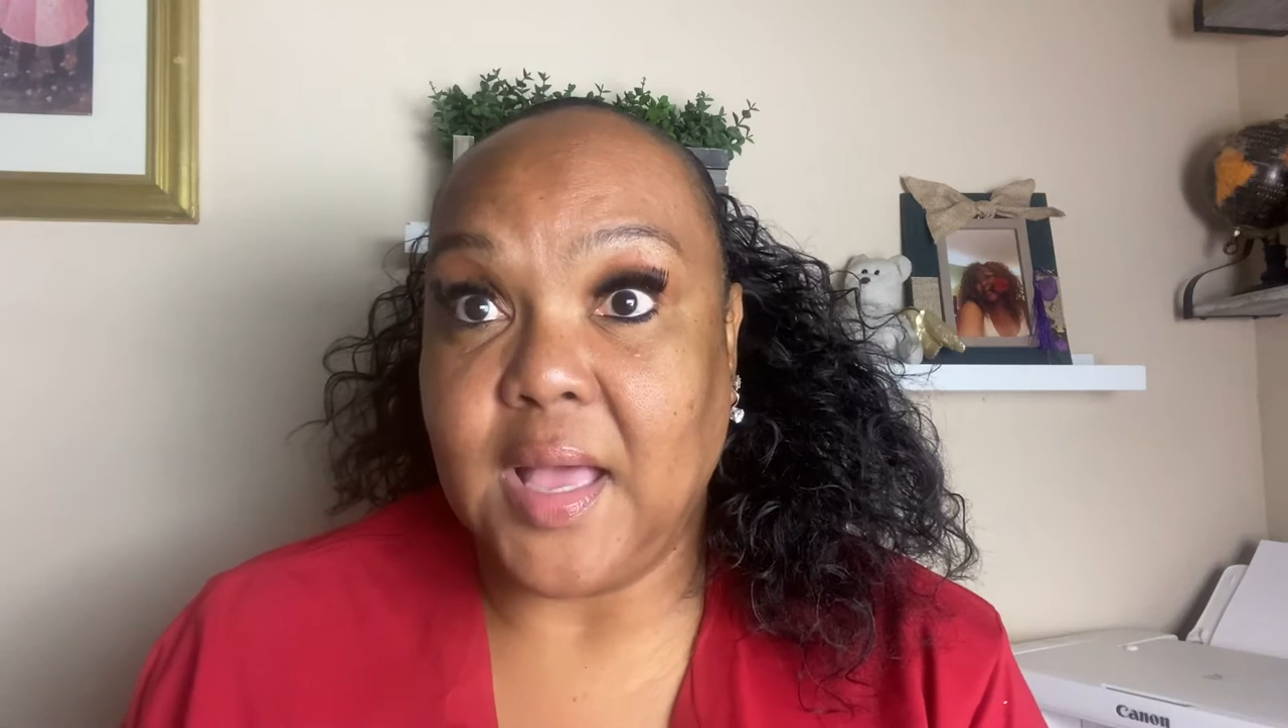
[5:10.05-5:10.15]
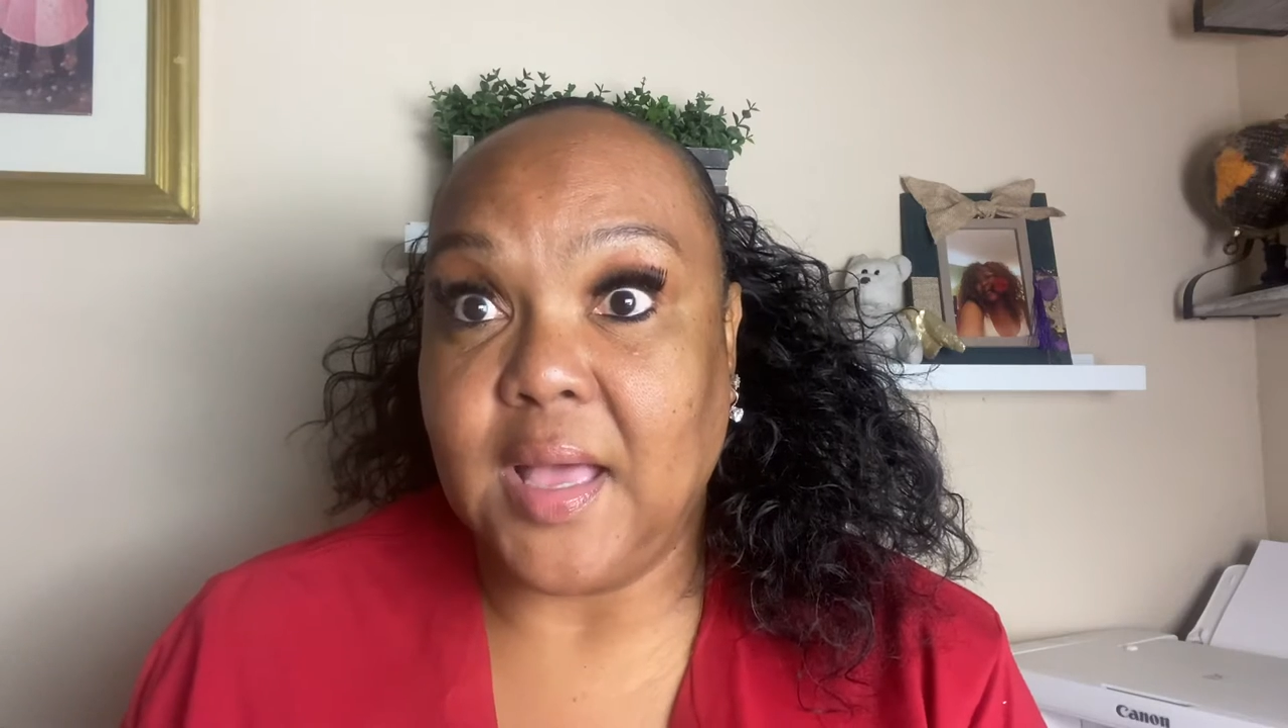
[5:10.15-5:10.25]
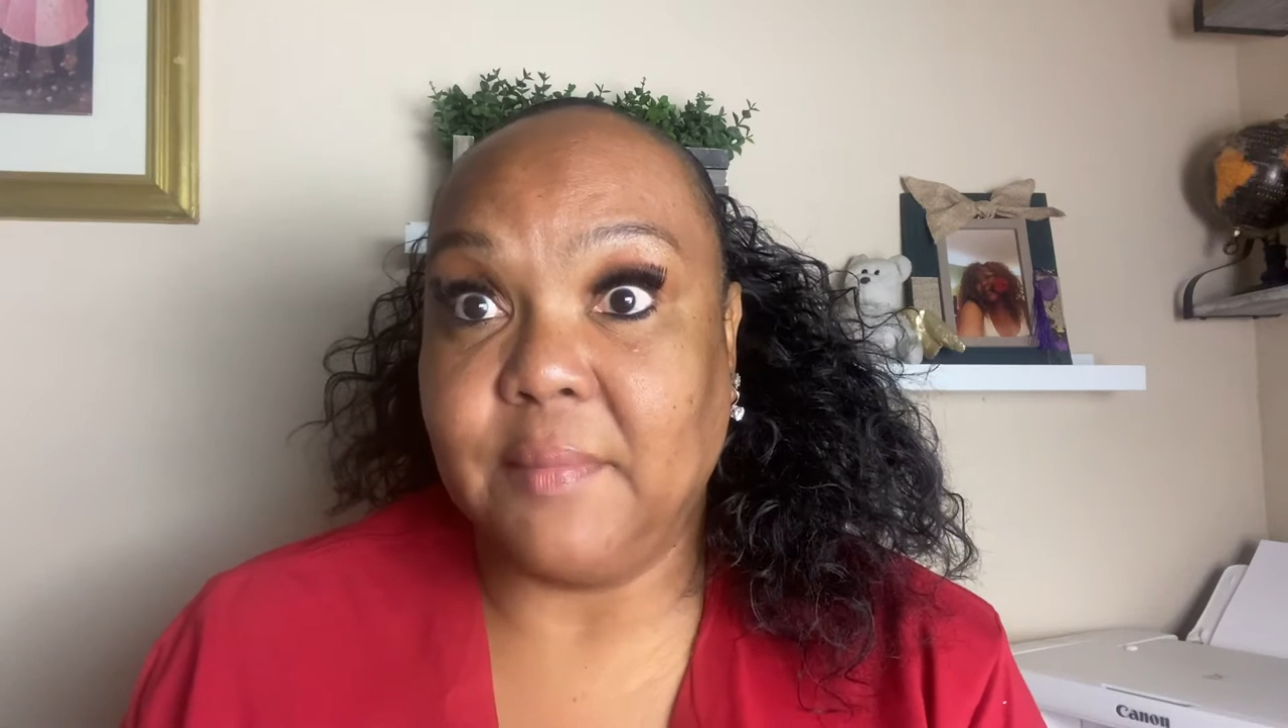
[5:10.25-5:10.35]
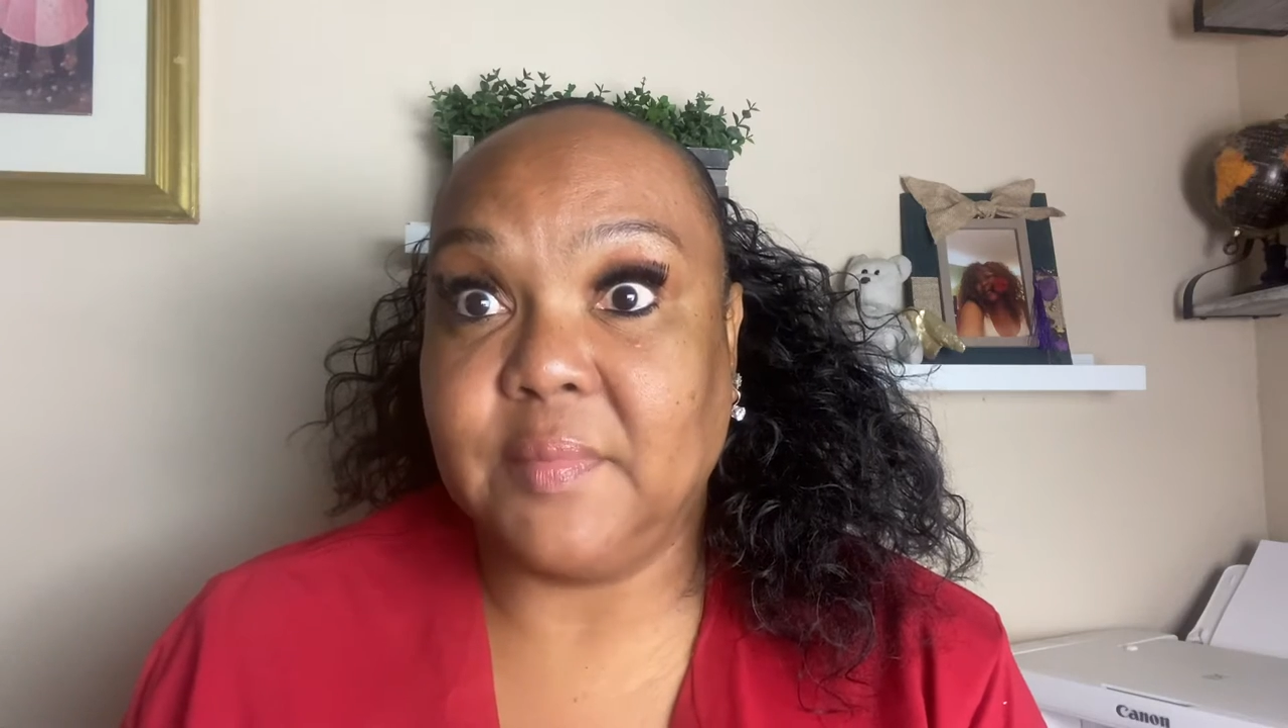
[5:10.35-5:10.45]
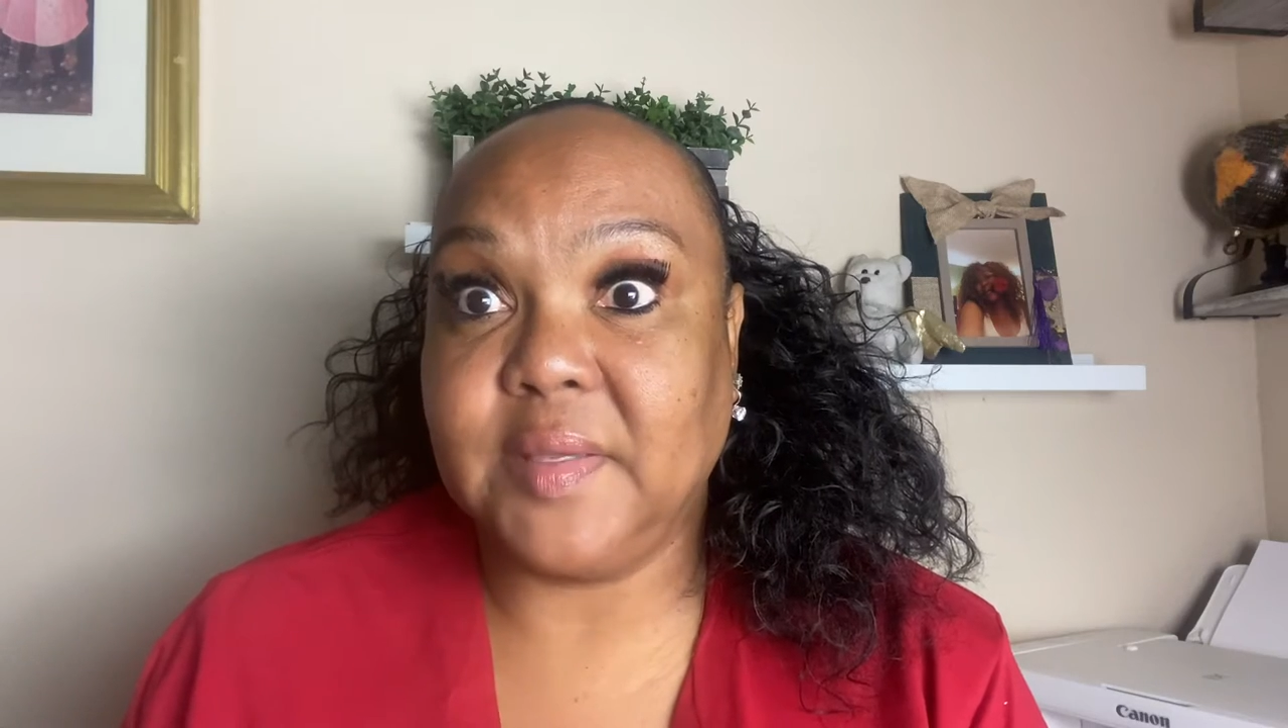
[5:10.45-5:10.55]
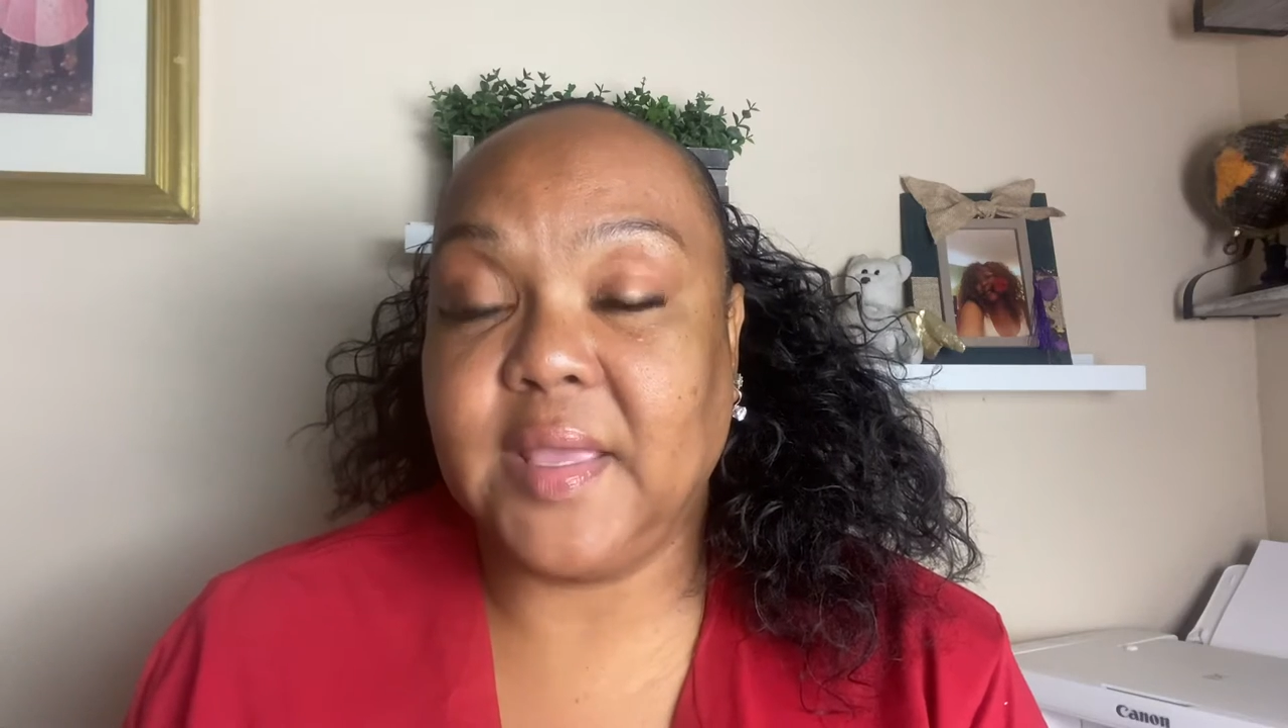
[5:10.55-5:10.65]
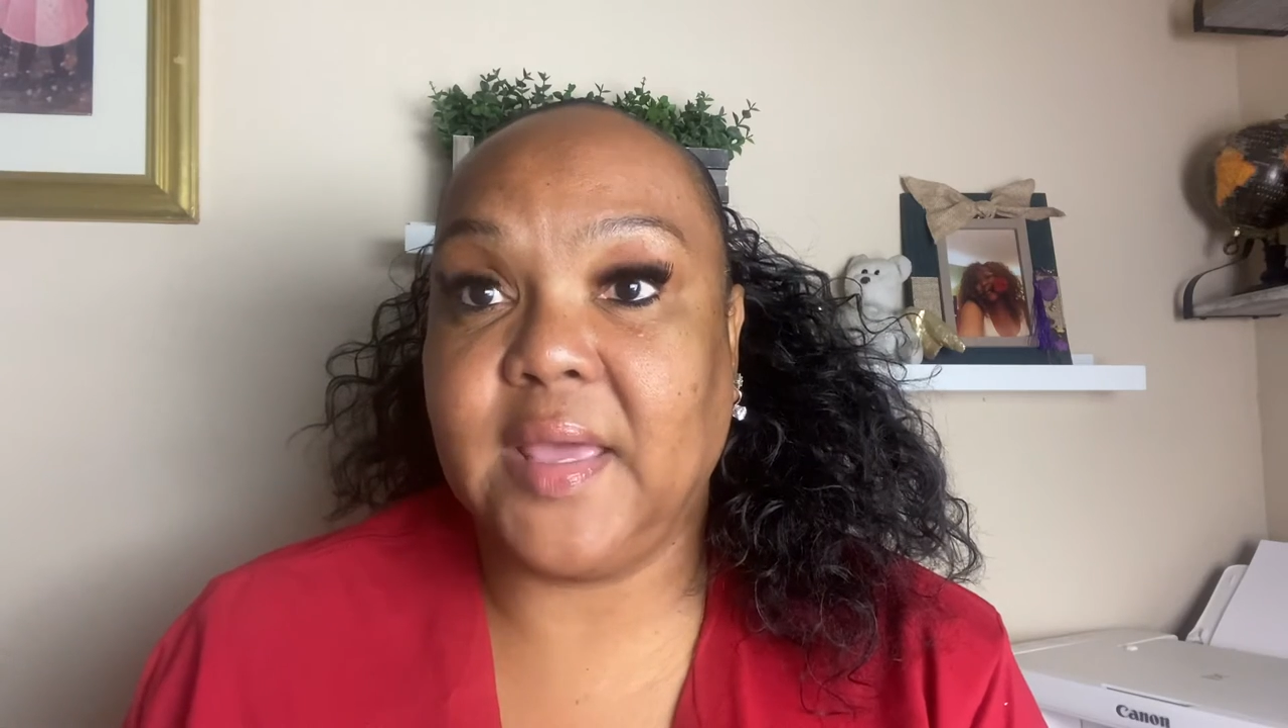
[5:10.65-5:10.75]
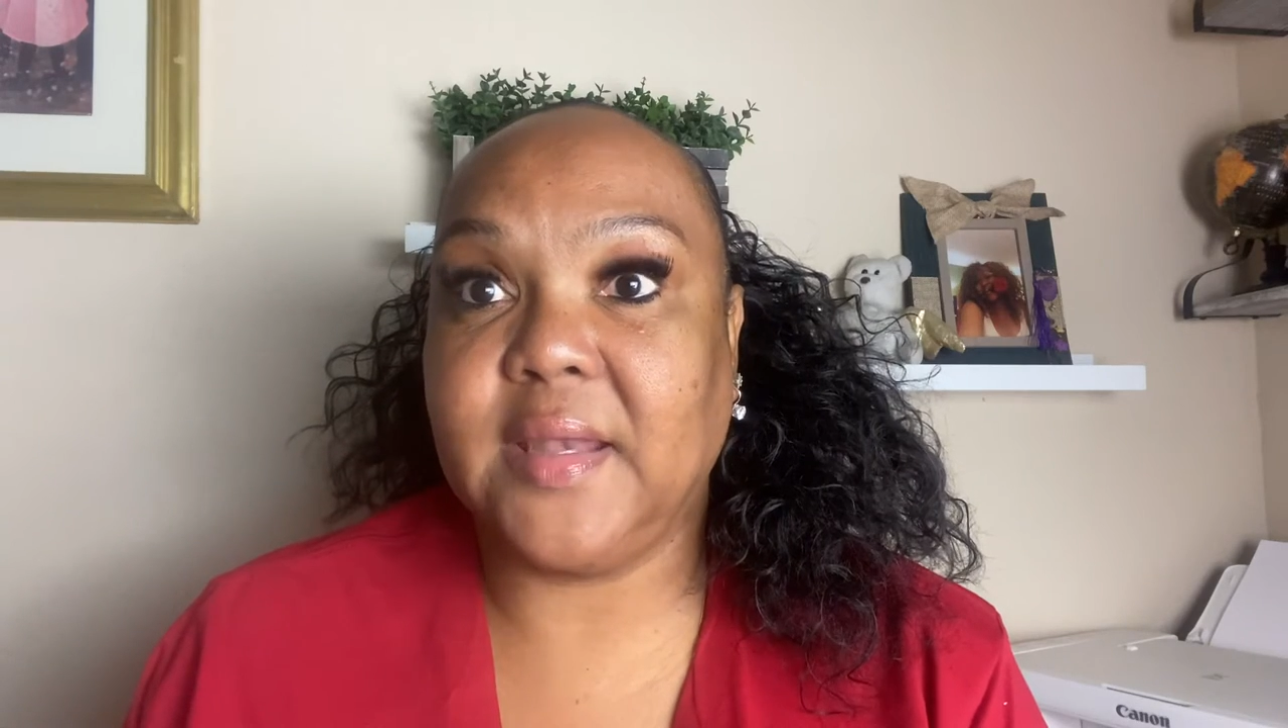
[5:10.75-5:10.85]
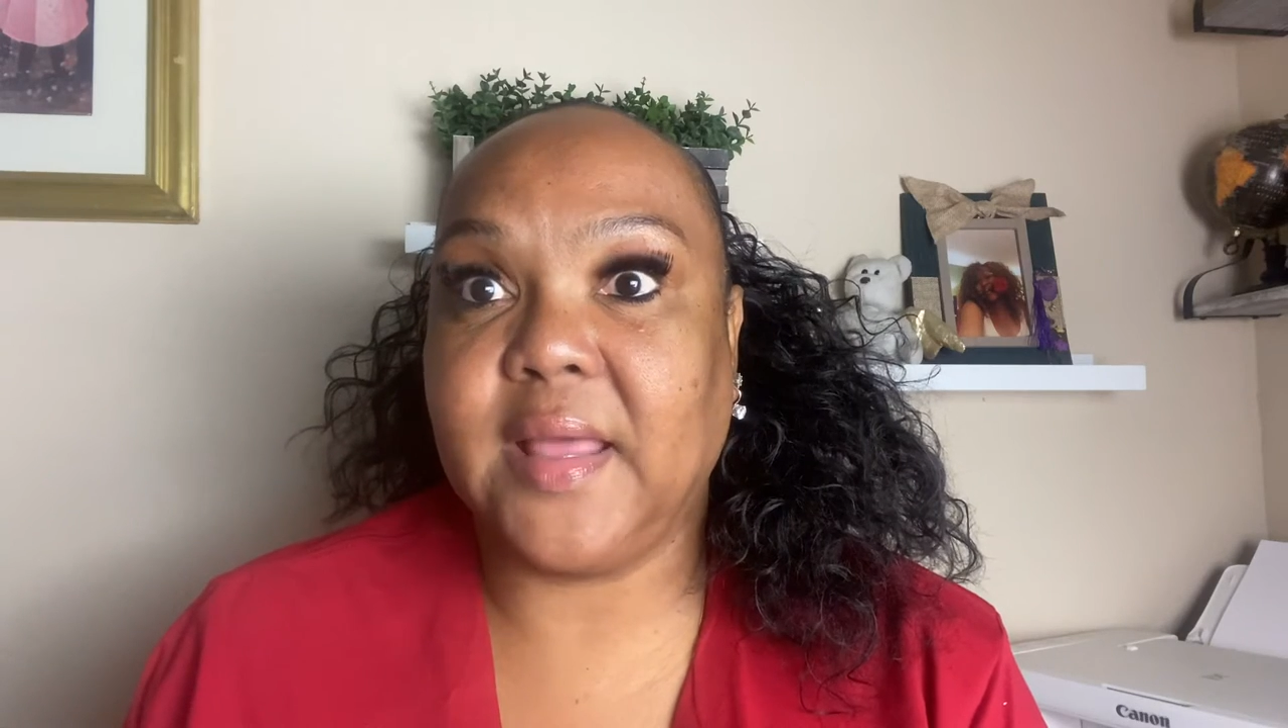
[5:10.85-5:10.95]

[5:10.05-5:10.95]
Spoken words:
I'm gonna be heading